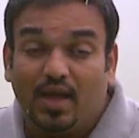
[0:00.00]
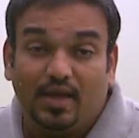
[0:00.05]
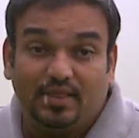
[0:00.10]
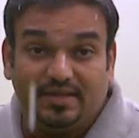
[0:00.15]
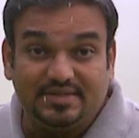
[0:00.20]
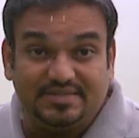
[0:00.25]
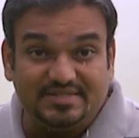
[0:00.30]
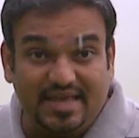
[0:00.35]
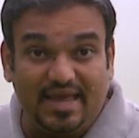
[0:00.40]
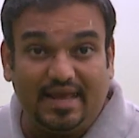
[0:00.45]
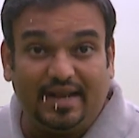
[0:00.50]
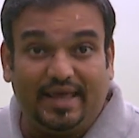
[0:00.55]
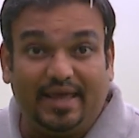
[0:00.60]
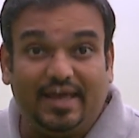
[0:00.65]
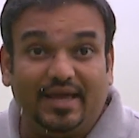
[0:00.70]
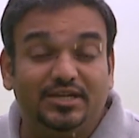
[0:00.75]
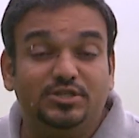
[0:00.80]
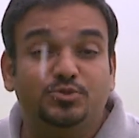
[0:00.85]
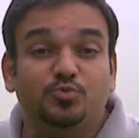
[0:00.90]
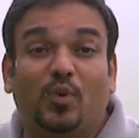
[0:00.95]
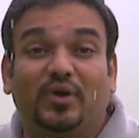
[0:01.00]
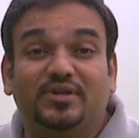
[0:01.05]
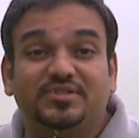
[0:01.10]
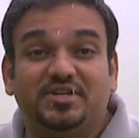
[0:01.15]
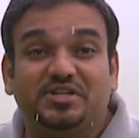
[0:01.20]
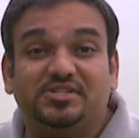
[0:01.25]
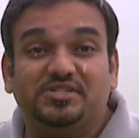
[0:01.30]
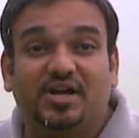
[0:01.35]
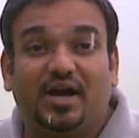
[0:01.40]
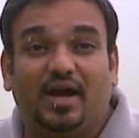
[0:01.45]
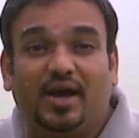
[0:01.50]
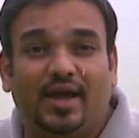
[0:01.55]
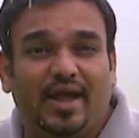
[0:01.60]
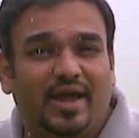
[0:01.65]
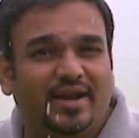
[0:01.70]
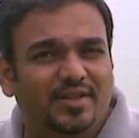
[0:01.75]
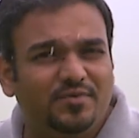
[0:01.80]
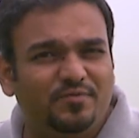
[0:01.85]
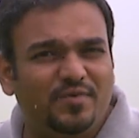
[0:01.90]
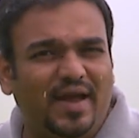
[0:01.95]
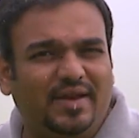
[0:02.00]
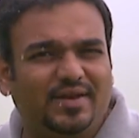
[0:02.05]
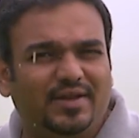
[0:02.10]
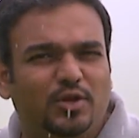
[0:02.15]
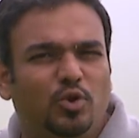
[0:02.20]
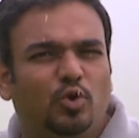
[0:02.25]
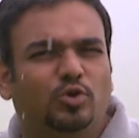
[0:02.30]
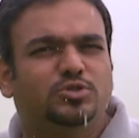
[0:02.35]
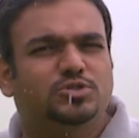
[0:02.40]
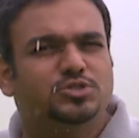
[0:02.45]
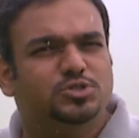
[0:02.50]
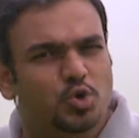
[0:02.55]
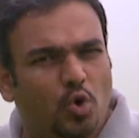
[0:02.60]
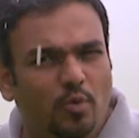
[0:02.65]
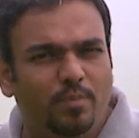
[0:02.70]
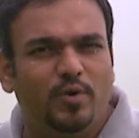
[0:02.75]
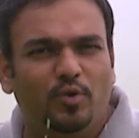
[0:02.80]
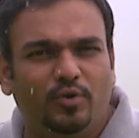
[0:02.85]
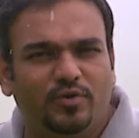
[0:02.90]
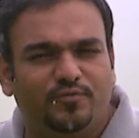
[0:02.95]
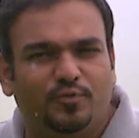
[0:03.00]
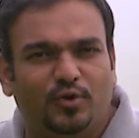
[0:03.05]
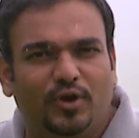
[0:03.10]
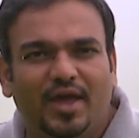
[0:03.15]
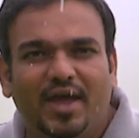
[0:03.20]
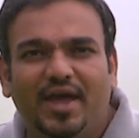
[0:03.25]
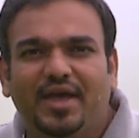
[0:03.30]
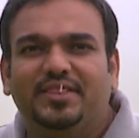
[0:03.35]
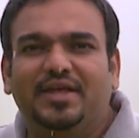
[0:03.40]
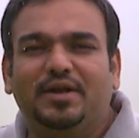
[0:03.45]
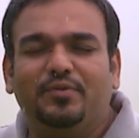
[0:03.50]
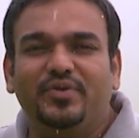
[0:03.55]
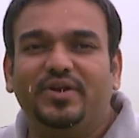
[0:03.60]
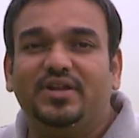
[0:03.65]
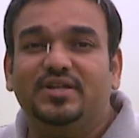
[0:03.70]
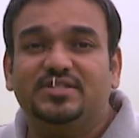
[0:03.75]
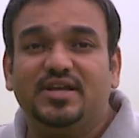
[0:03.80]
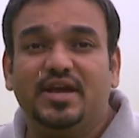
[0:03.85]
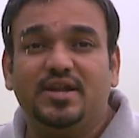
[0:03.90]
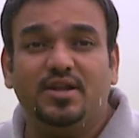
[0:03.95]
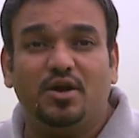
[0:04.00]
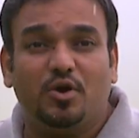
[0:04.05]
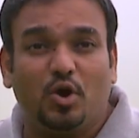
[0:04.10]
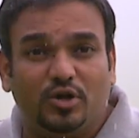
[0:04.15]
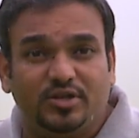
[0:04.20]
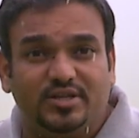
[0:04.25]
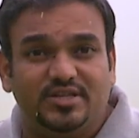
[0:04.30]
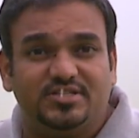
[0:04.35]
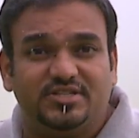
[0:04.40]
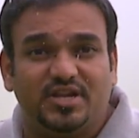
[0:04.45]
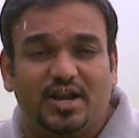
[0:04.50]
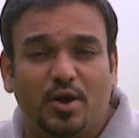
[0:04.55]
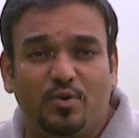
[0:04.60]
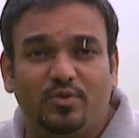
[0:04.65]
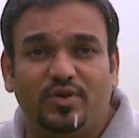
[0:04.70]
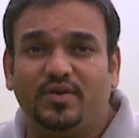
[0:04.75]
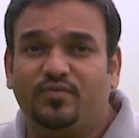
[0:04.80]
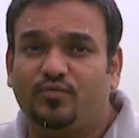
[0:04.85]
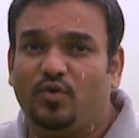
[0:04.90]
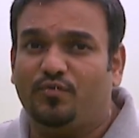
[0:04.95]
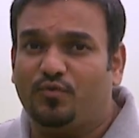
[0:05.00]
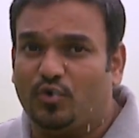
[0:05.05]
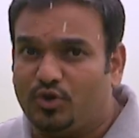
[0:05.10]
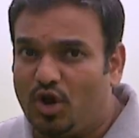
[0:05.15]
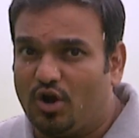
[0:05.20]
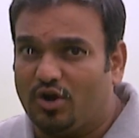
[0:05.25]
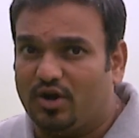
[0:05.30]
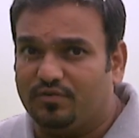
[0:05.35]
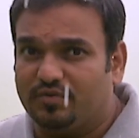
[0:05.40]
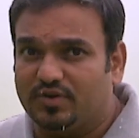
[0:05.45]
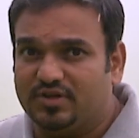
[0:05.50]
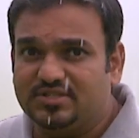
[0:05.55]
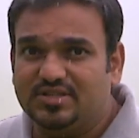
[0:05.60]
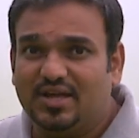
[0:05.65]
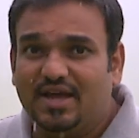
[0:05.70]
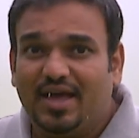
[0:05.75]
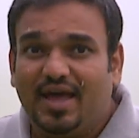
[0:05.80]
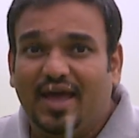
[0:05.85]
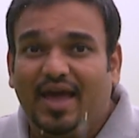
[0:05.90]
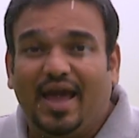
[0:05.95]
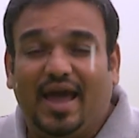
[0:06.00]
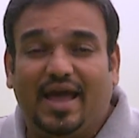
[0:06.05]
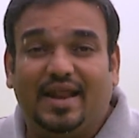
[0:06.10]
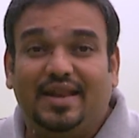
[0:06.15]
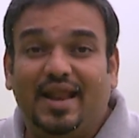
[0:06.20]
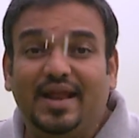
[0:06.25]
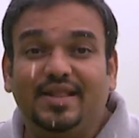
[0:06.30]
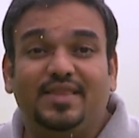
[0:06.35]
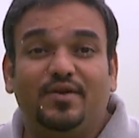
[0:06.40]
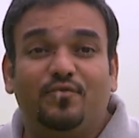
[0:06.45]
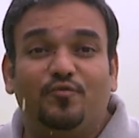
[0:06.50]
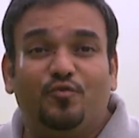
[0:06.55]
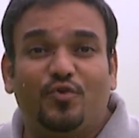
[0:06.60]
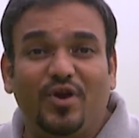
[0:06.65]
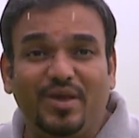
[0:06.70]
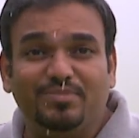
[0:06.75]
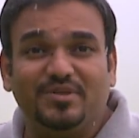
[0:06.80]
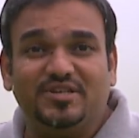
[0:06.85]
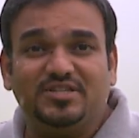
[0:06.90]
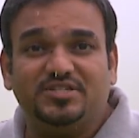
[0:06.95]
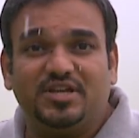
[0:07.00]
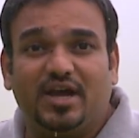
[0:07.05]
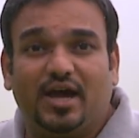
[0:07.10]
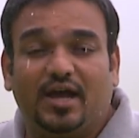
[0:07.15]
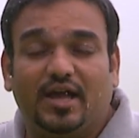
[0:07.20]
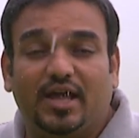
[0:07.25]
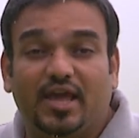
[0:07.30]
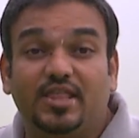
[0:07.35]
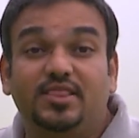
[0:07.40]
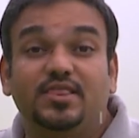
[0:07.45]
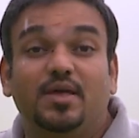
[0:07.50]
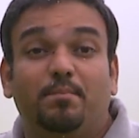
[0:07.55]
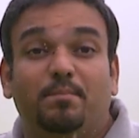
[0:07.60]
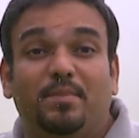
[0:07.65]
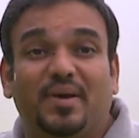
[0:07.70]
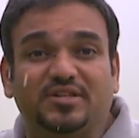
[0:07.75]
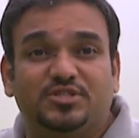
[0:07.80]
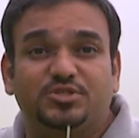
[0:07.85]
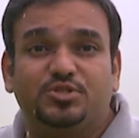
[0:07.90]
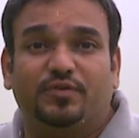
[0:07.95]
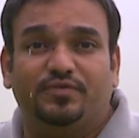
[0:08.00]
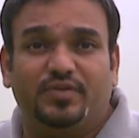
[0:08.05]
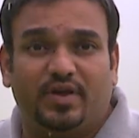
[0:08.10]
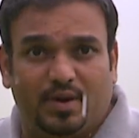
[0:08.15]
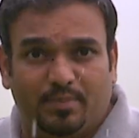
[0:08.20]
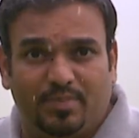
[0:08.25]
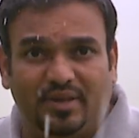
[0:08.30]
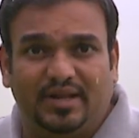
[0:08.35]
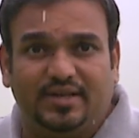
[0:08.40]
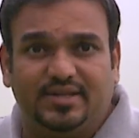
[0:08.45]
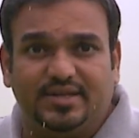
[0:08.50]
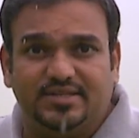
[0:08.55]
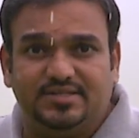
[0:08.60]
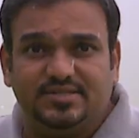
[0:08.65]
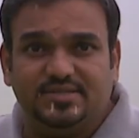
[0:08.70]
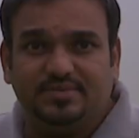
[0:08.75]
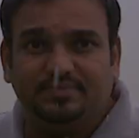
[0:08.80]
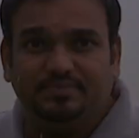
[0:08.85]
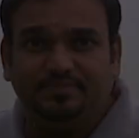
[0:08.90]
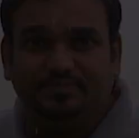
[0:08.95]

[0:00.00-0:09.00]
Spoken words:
The CLA is one such car, and in fact it looks so beautiful that we designed a contest around it for photographers and let them frame the star in the best of their abilities.